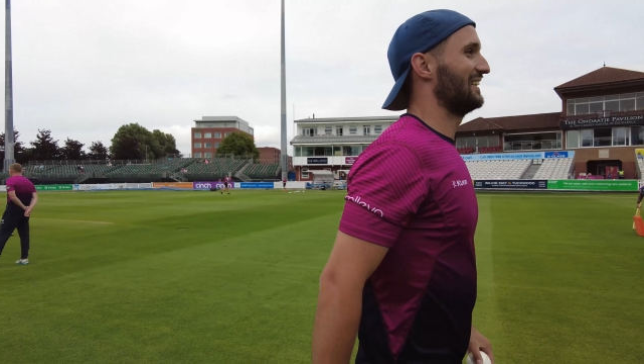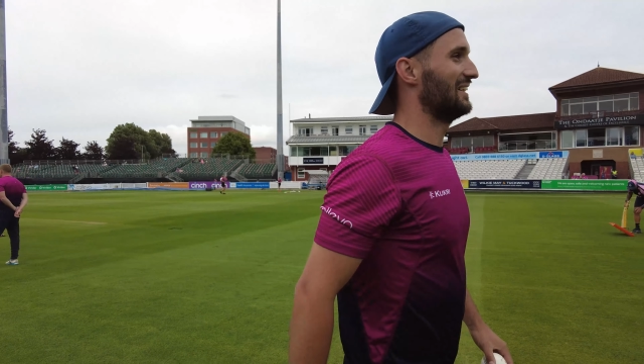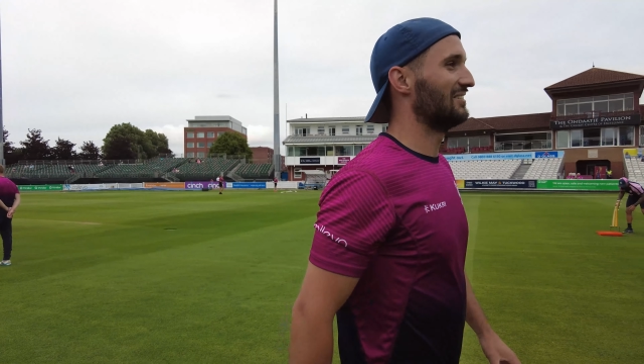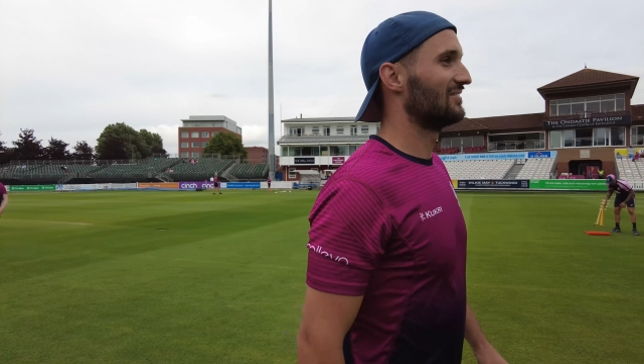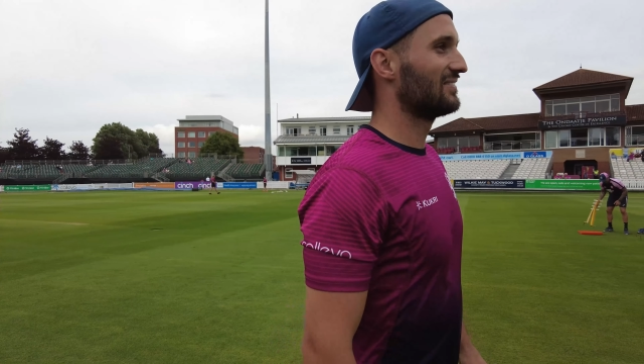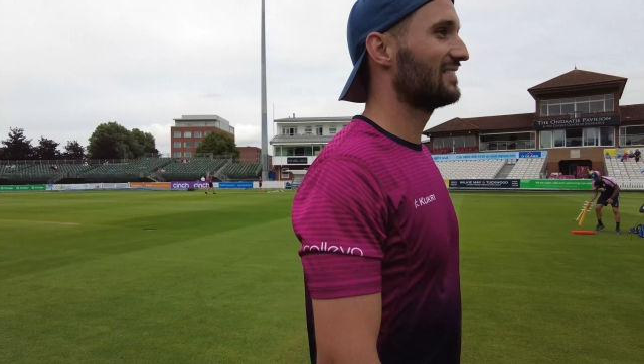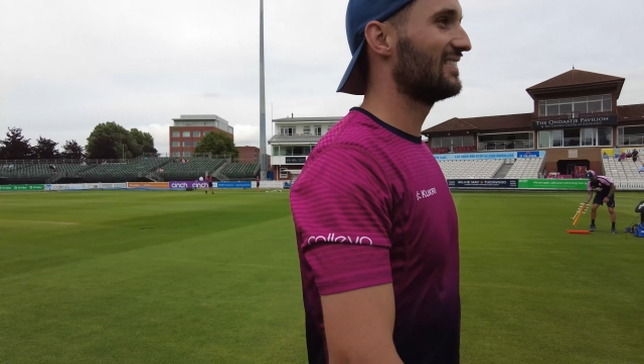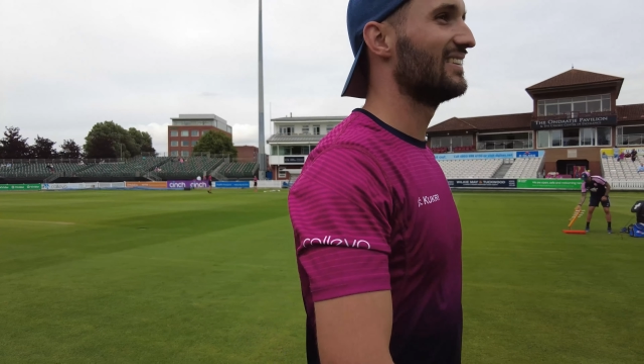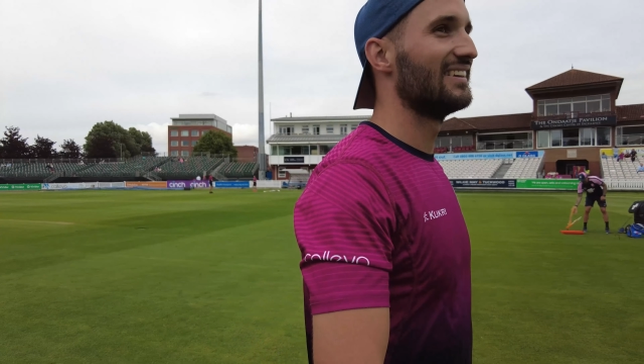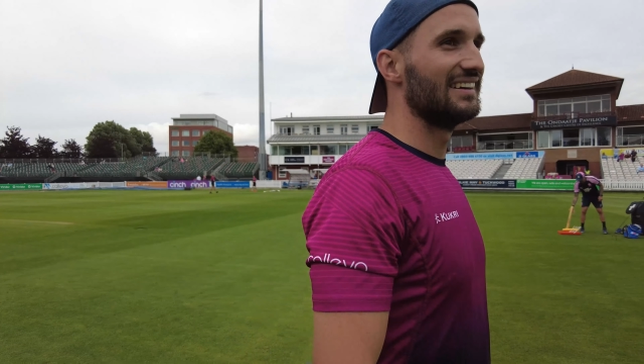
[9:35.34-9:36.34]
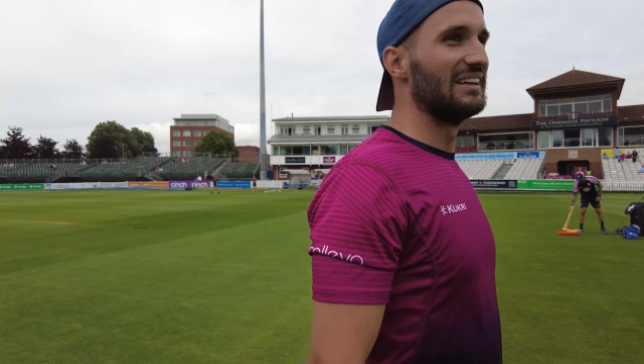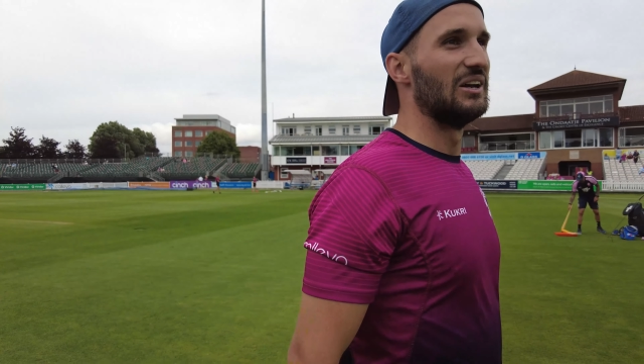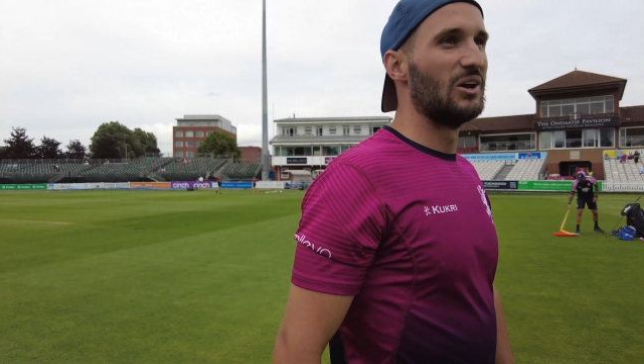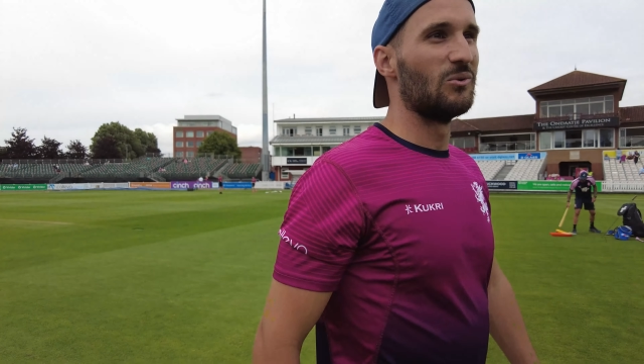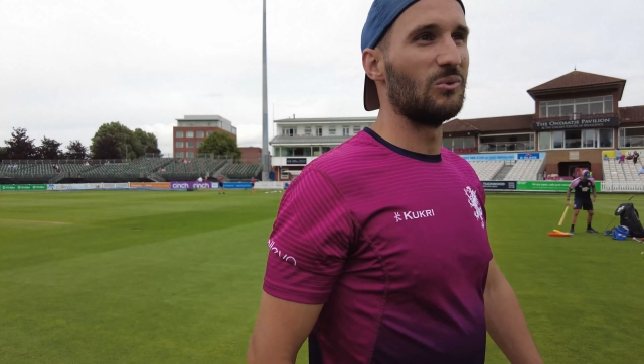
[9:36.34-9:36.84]
um, toss
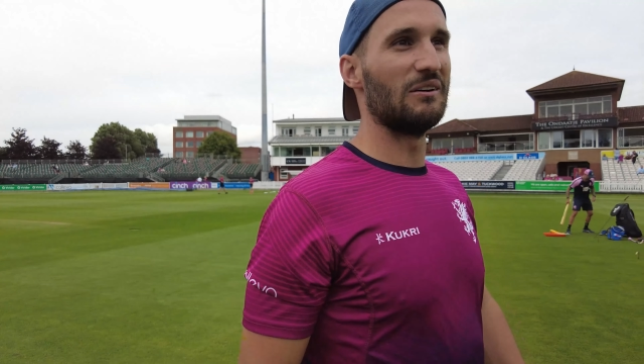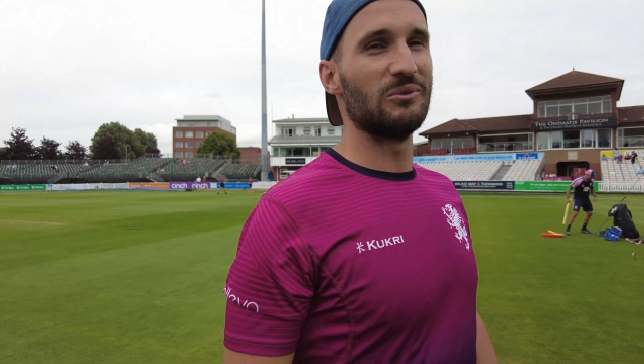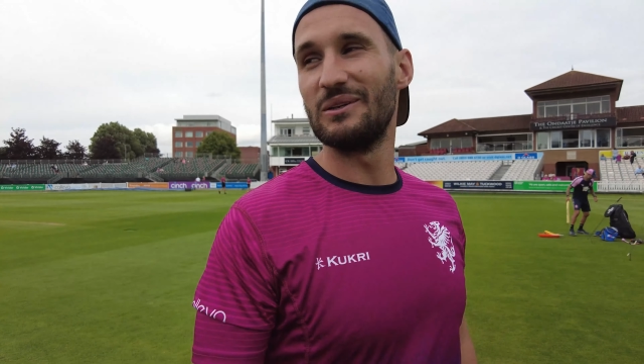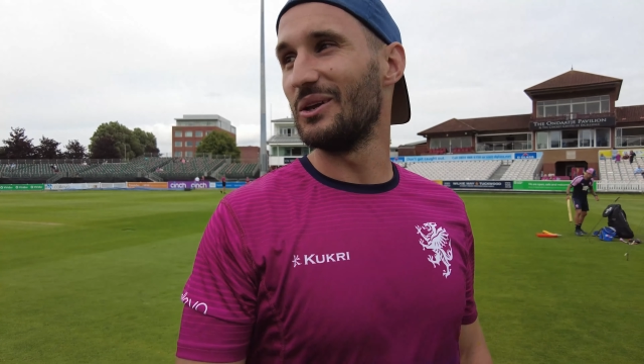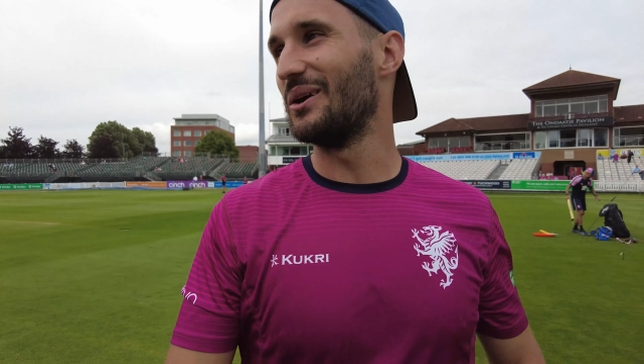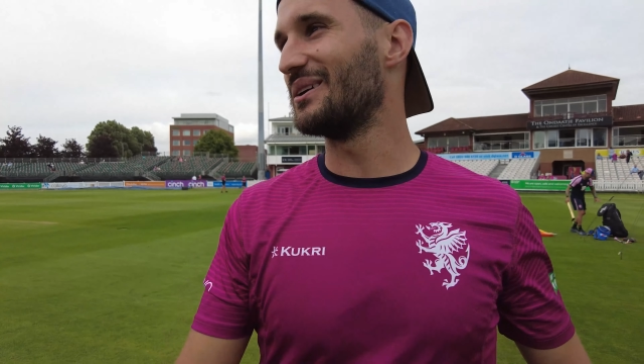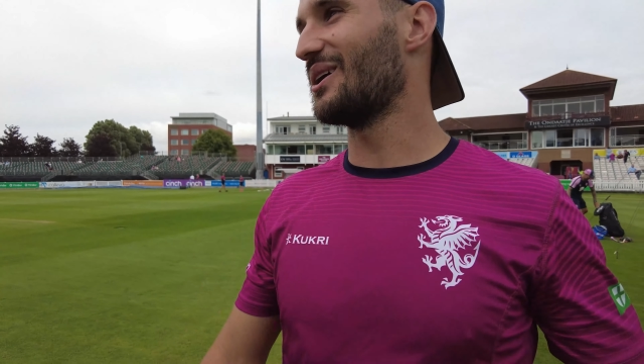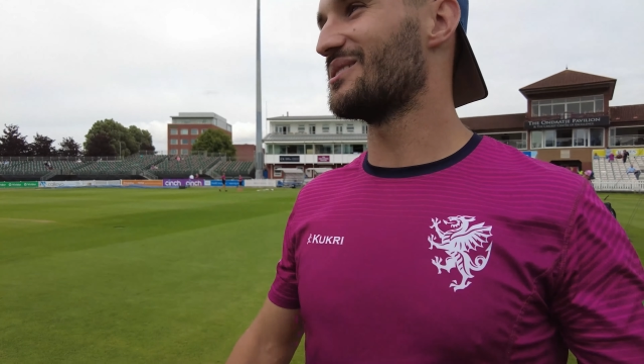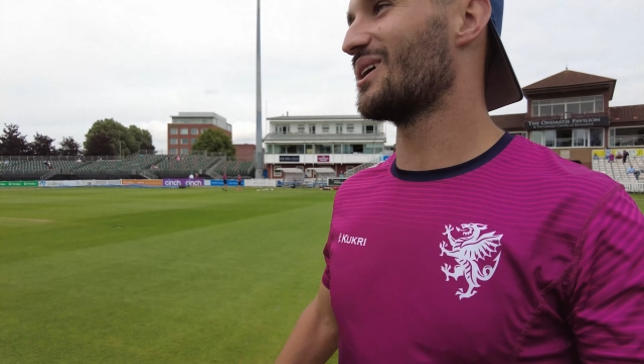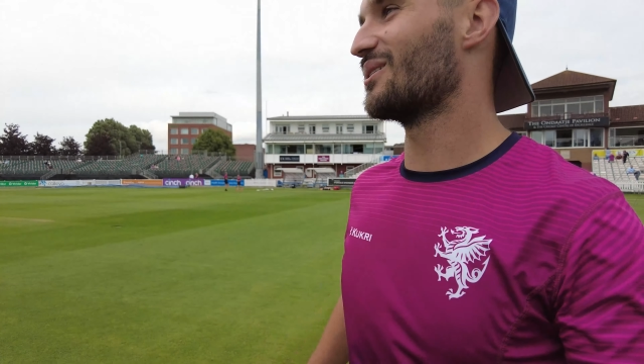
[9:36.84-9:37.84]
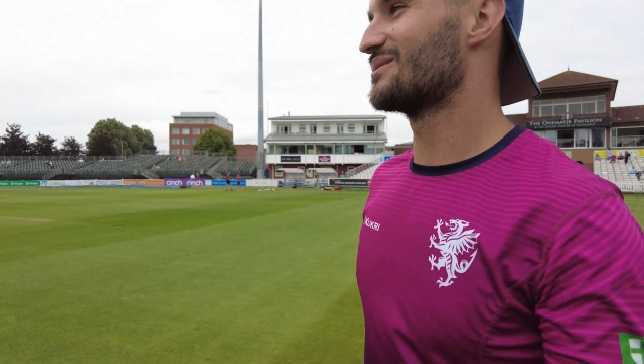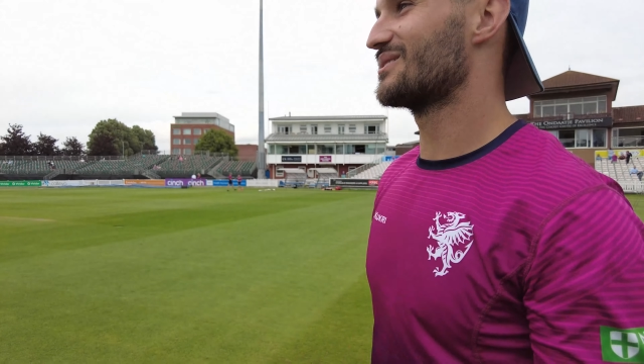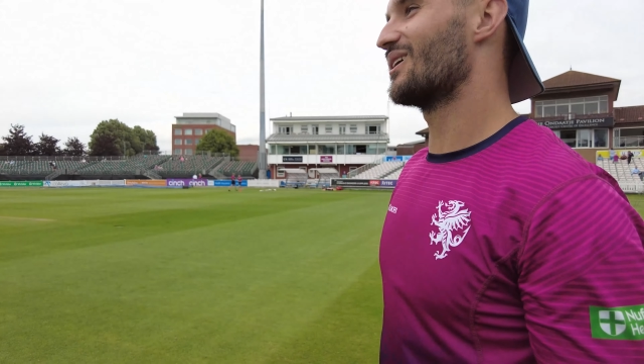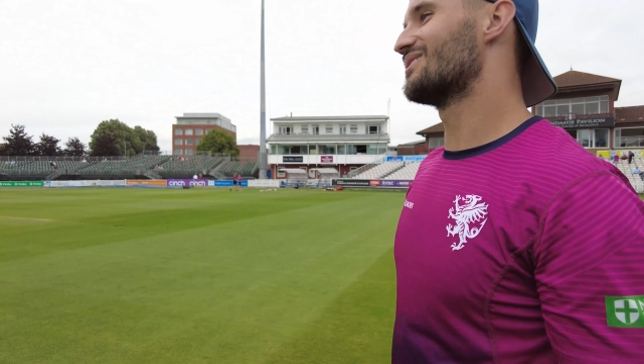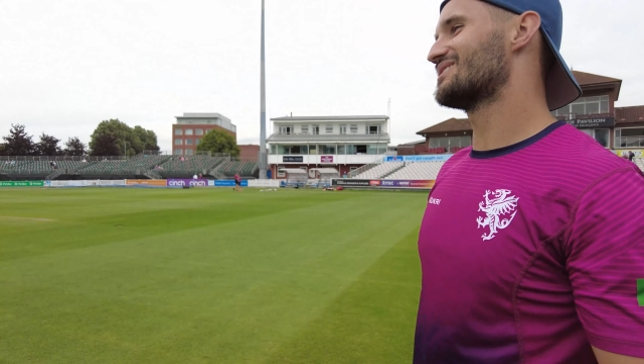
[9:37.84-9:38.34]
ahead, stay cool. What we doing? Go, go
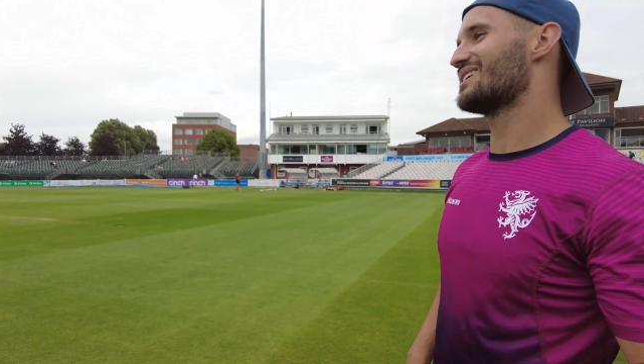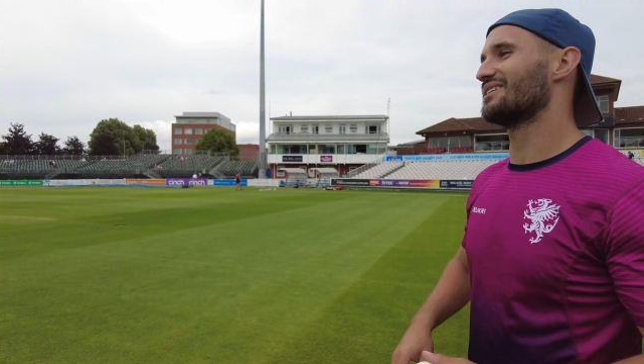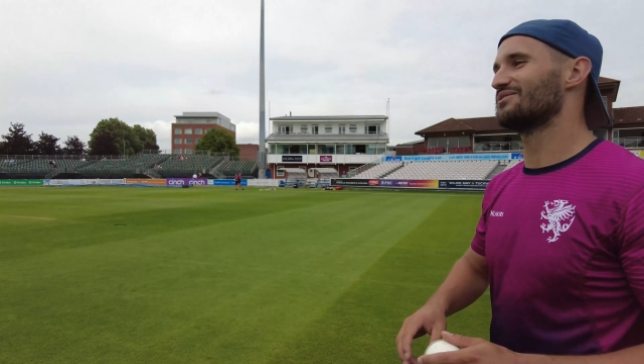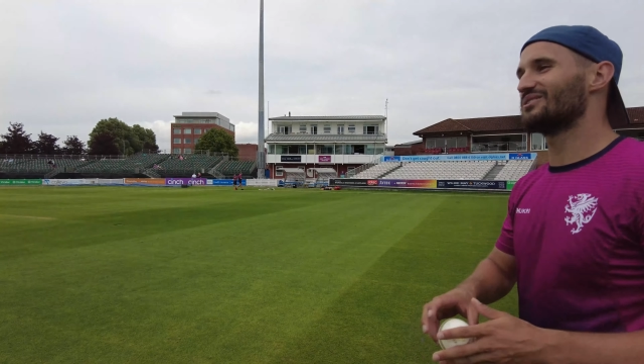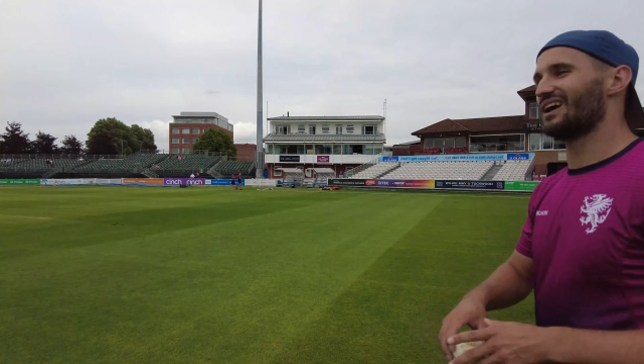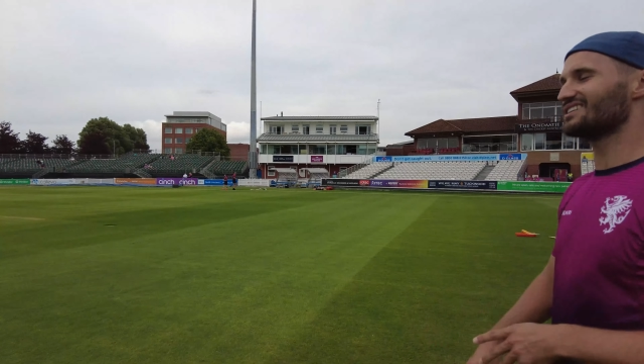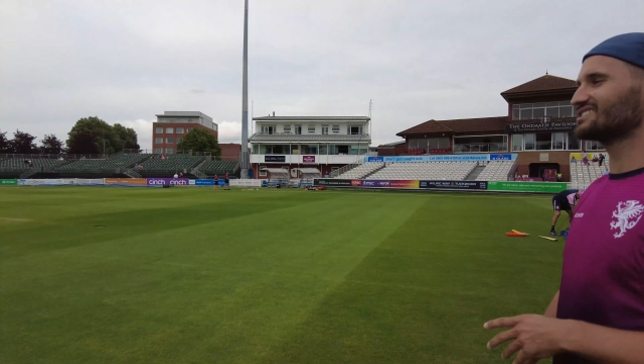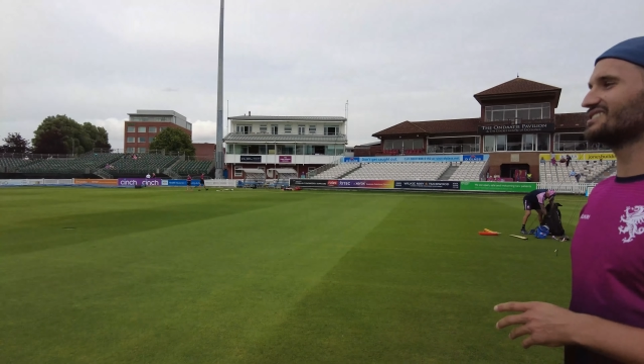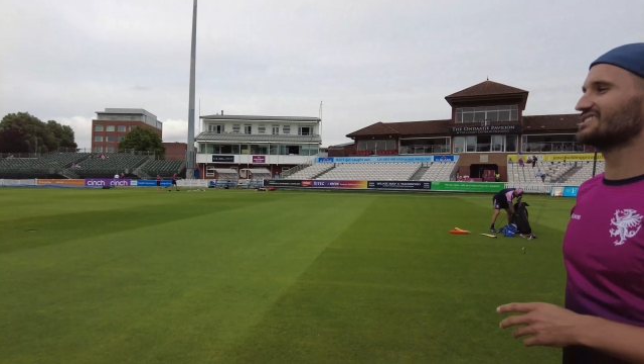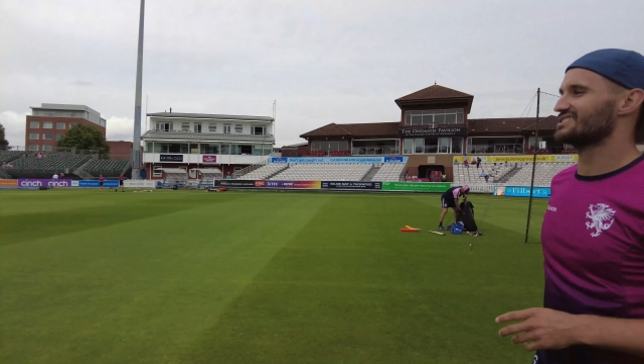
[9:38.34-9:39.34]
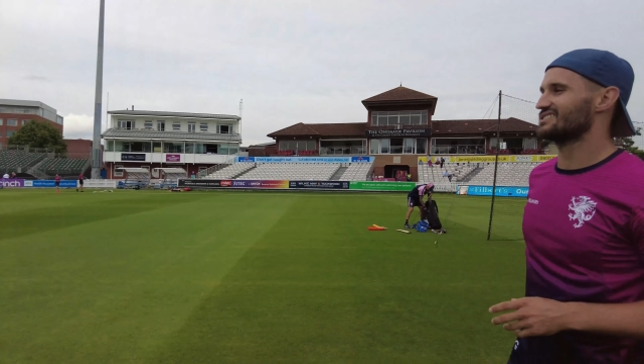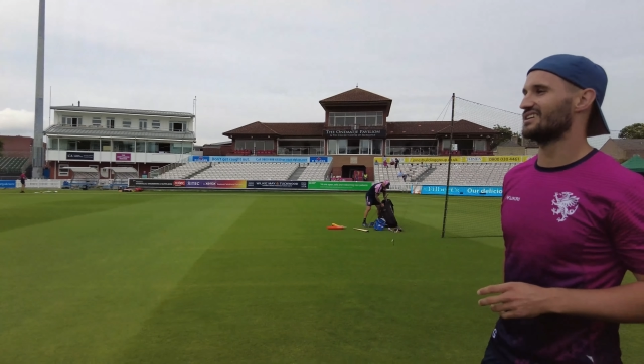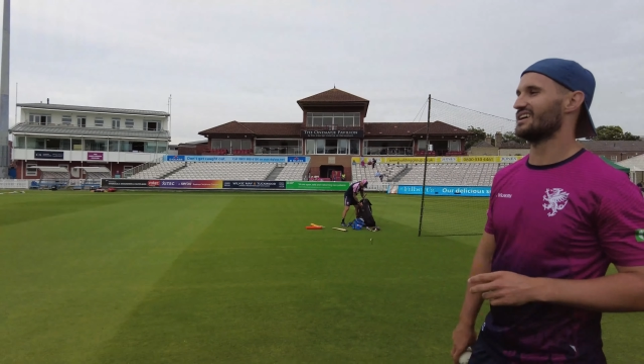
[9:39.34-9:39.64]
go take a few catches and